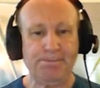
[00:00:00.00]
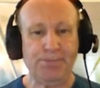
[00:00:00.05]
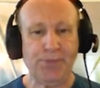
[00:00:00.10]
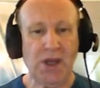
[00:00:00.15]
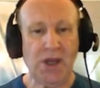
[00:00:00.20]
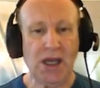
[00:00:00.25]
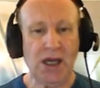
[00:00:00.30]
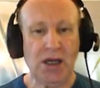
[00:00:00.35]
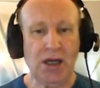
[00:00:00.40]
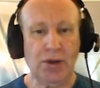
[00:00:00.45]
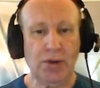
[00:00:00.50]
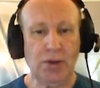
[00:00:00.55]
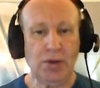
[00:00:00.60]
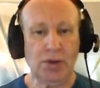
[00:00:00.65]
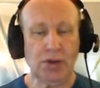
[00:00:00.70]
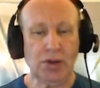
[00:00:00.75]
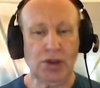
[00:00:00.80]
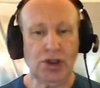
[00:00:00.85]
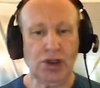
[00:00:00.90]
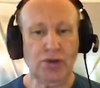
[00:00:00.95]
Now
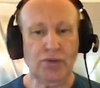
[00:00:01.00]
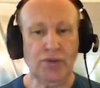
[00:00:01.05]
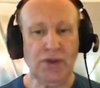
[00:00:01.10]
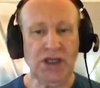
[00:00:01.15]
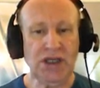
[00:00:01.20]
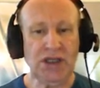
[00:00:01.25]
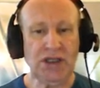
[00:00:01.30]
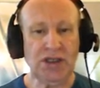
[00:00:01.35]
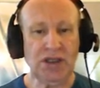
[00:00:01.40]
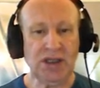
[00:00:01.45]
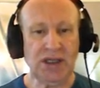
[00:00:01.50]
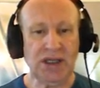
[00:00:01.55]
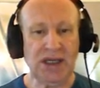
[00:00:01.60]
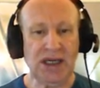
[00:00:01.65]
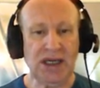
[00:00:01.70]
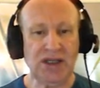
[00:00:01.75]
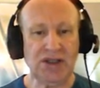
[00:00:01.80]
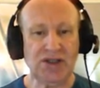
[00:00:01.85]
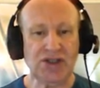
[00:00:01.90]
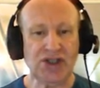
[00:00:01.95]
queen
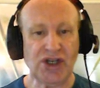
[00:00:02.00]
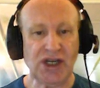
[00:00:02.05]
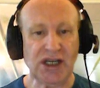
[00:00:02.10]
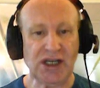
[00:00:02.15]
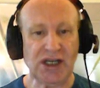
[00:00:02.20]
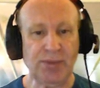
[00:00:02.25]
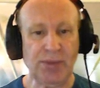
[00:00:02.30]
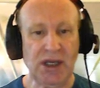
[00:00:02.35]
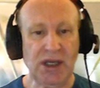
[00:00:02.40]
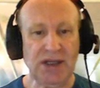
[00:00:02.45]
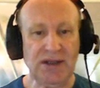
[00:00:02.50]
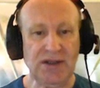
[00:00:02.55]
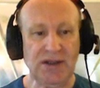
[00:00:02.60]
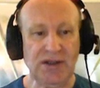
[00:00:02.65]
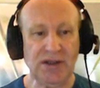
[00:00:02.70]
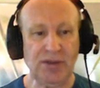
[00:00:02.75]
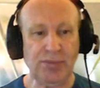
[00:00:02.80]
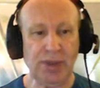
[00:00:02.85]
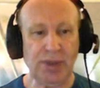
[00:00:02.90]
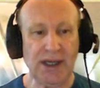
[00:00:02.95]
can checkmate
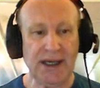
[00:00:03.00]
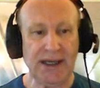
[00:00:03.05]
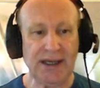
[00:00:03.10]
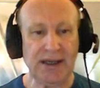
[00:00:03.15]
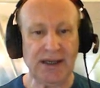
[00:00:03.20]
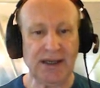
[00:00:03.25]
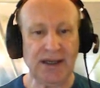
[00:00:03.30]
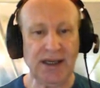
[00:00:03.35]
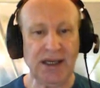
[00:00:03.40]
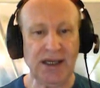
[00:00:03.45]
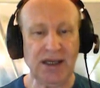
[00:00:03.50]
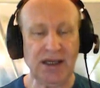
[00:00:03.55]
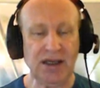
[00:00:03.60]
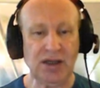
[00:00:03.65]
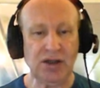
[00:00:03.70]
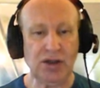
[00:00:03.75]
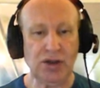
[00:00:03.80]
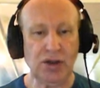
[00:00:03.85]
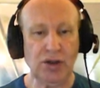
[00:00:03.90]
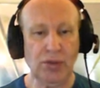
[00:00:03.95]
the black king,
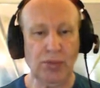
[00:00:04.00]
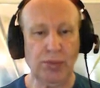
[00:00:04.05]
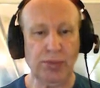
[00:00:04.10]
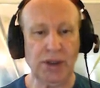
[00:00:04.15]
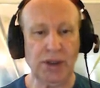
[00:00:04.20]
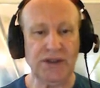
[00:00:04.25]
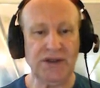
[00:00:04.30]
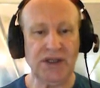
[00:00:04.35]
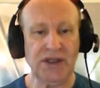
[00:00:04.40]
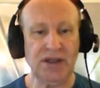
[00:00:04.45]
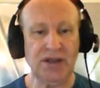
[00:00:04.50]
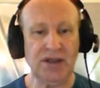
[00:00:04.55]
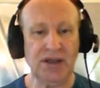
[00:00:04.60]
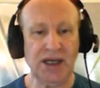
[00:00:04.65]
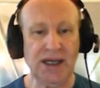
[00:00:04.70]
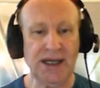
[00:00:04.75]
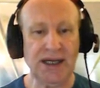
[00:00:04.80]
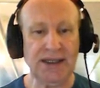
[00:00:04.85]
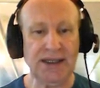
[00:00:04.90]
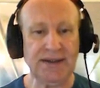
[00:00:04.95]
but the
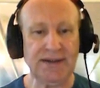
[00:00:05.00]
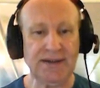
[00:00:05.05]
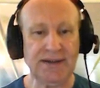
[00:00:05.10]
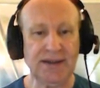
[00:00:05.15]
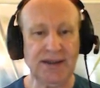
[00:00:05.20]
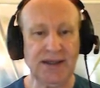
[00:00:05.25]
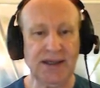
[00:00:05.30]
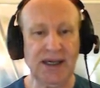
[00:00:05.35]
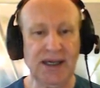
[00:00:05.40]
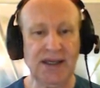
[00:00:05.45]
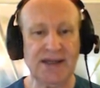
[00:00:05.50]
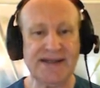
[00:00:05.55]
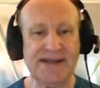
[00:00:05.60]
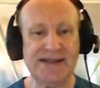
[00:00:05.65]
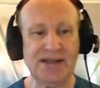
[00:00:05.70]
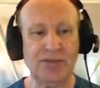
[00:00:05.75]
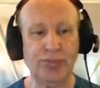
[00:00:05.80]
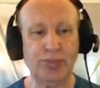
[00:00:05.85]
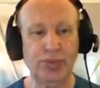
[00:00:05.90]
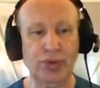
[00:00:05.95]
knight can
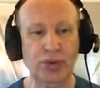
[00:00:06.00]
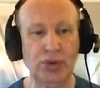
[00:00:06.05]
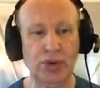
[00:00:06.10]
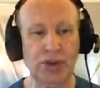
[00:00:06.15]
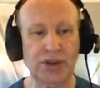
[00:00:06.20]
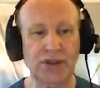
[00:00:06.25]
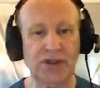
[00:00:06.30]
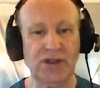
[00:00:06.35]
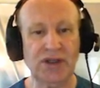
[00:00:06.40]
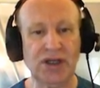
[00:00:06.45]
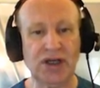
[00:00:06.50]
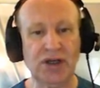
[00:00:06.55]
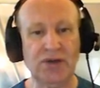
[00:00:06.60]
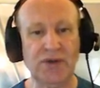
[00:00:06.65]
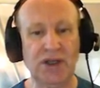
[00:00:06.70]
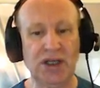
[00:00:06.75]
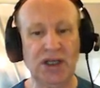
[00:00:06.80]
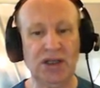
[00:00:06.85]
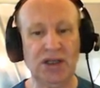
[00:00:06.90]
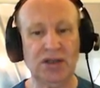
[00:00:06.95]
support the
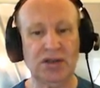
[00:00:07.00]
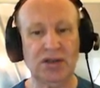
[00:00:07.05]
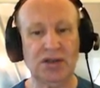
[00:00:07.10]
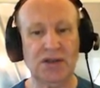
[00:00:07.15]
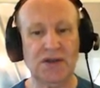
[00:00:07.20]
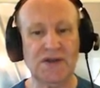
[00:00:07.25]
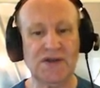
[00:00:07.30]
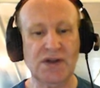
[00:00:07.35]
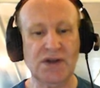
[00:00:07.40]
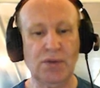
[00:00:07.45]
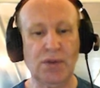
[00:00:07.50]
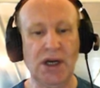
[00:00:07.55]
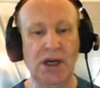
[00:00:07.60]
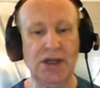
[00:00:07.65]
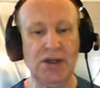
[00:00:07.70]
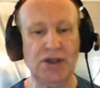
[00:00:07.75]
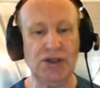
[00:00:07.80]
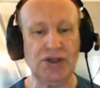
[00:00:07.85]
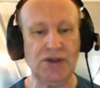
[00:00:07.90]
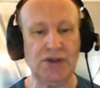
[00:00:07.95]
queen. So why
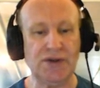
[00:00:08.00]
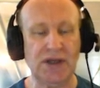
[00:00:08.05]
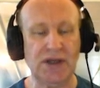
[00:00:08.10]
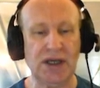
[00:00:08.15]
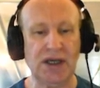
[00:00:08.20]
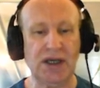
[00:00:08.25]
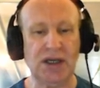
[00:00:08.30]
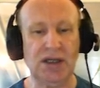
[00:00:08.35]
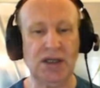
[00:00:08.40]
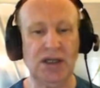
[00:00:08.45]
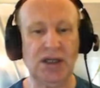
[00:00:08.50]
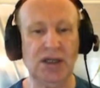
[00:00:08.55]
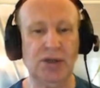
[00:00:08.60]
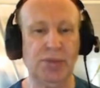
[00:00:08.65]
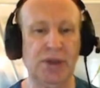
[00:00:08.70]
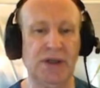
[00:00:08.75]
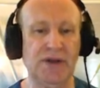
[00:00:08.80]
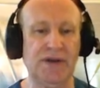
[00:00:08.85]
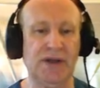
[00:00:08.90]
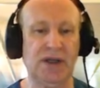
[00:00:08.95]
don't you think a little
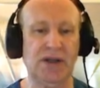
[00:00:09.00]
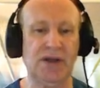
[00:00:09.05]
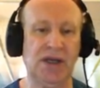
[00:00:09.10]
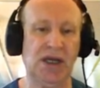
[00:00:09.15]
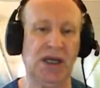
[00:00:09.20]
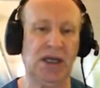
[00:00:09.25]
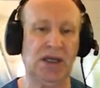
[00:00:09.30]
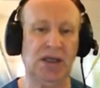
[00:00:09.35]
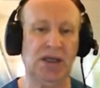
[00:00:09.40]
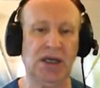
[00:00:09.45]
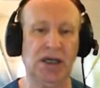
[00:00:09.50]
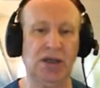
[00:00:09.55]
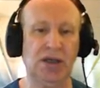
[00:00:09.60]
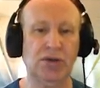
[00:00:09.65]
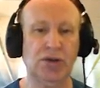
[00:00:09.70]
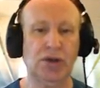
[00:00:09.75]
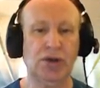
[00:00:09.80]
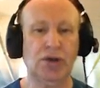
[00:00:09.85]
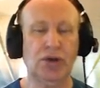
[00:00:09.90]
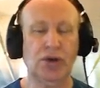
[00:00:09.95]
bit, and then
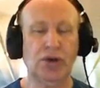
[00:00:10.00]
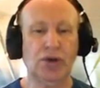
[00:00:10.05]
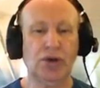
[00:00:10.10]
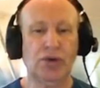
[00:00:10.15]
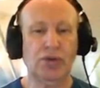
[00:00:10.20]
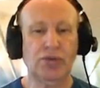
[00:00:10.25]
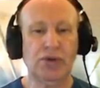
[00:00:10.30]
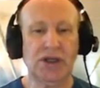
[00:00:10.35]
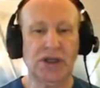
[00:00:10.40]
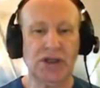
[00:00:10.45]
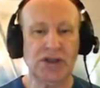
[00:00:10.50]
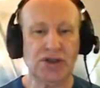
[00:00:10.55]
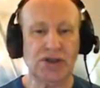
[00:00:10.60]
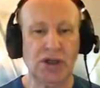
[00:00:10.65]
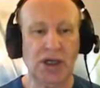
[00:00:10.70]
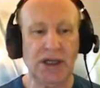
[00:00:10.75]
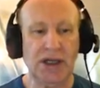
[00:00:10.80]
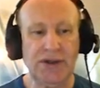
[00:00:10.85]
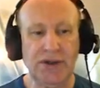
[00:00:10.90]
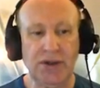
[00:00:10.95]
we can
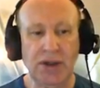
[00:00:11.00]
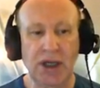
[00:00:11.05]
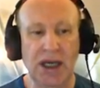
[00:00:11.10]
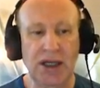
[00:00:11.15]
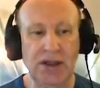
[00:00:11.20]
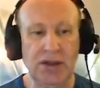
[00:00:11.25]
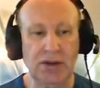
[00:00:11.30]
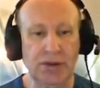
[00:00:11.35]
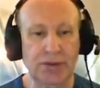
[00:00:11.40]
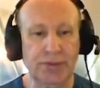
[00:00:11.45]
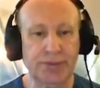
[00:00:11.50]
try together.